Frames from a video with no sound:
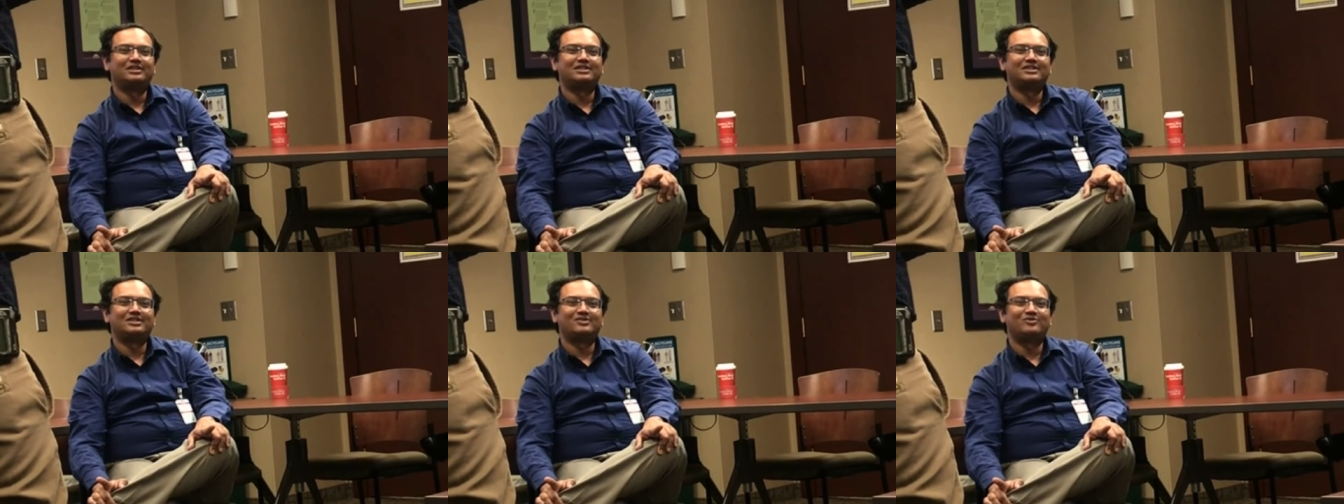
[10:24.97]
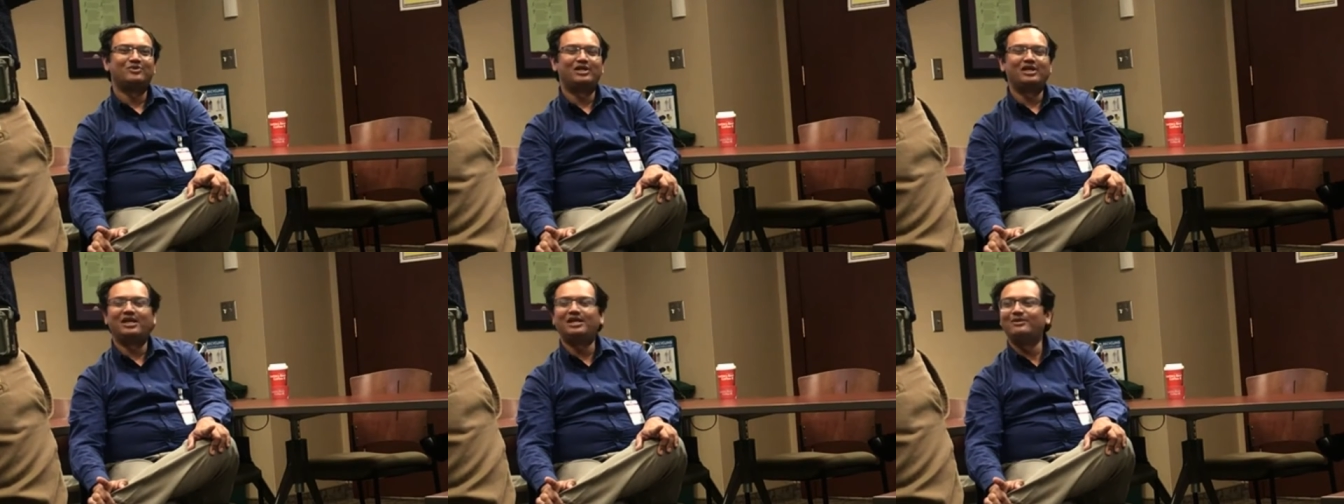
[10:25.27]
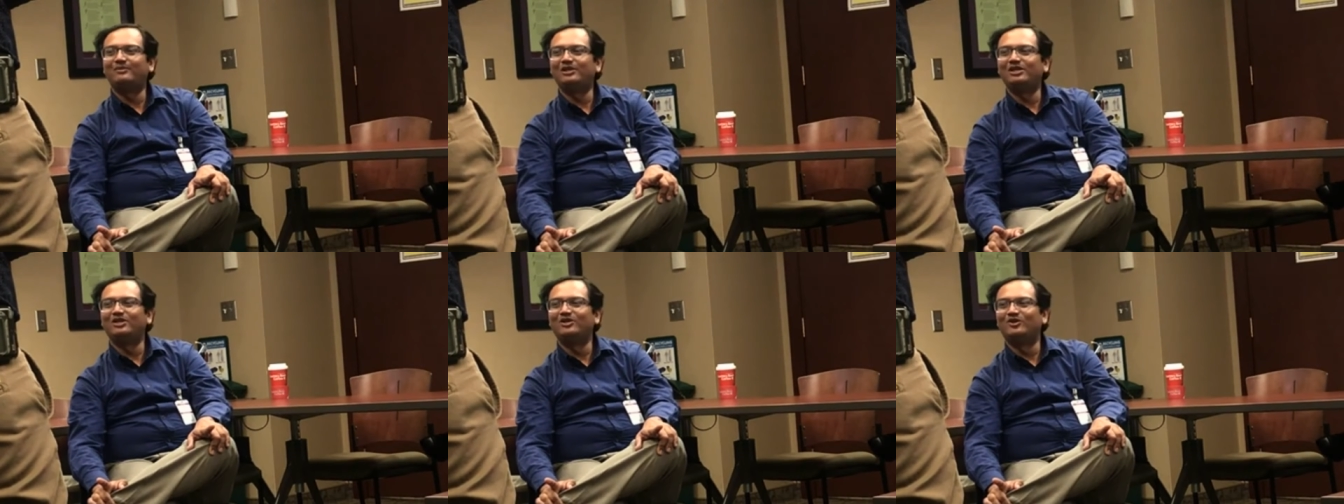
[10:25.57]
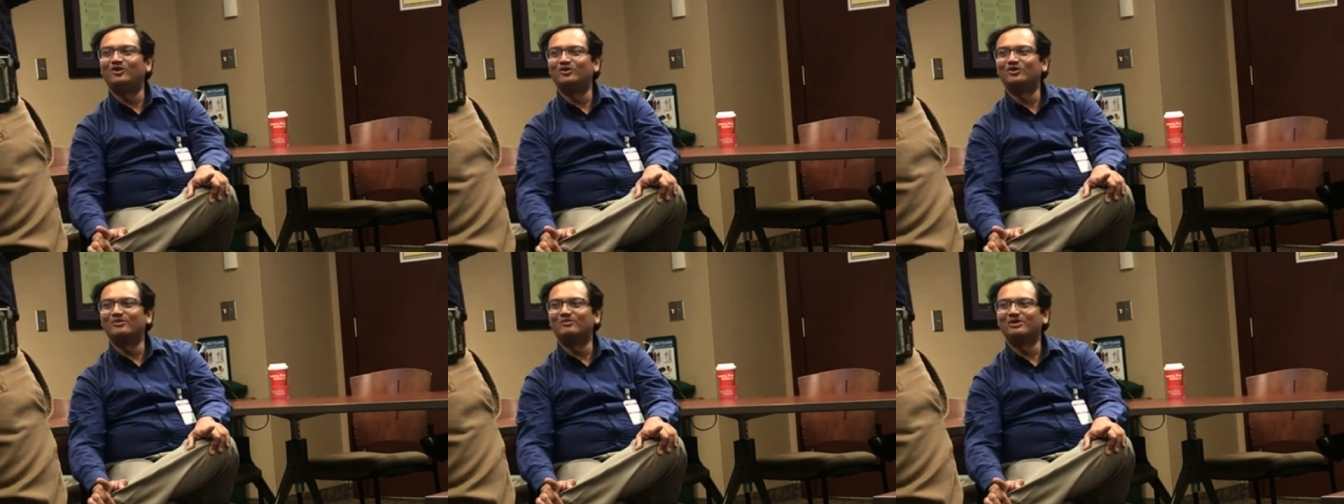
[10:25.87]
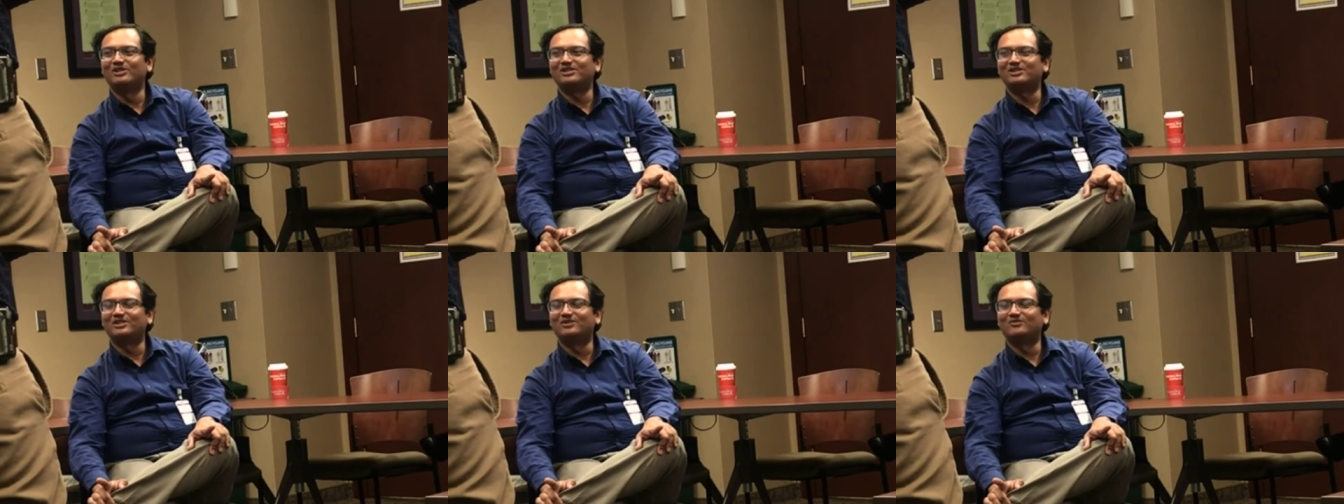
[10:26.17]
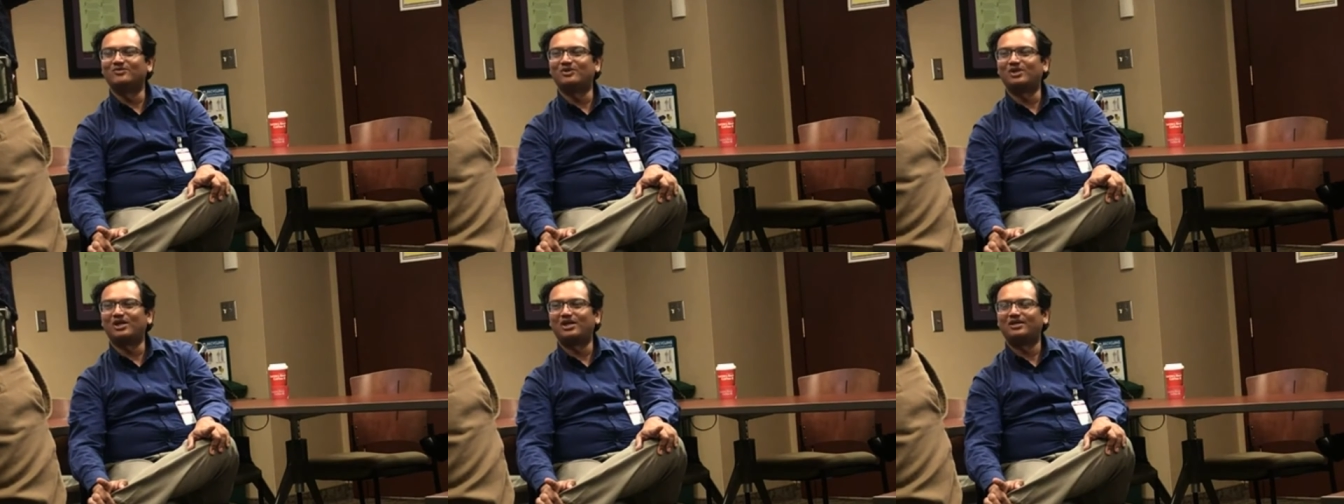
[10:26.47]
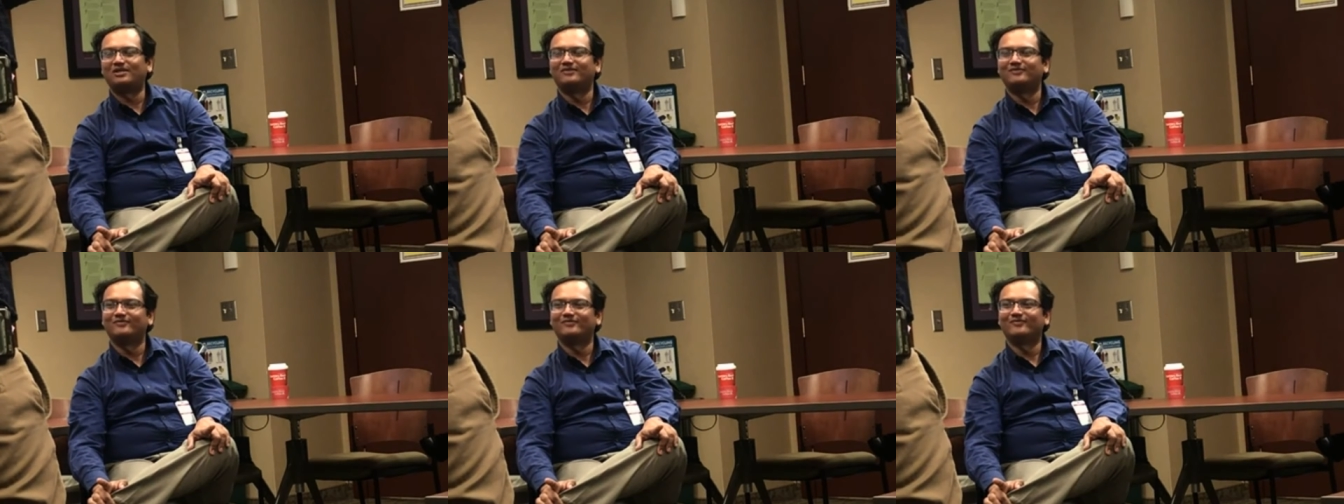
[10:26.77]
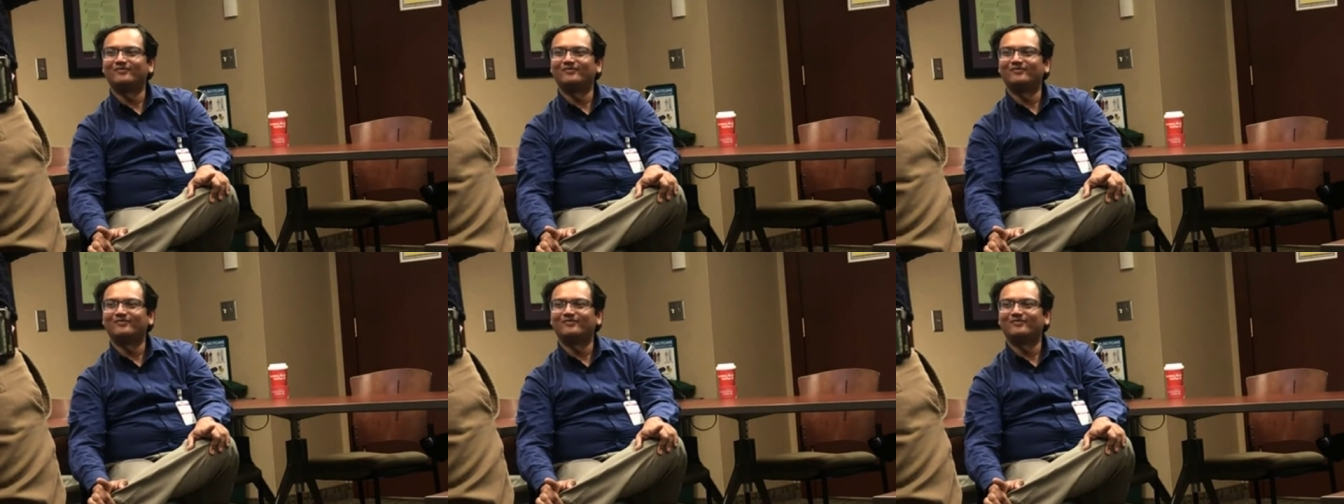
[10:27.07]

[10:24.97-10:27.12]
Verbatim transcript: Does anybody know the mise en plan?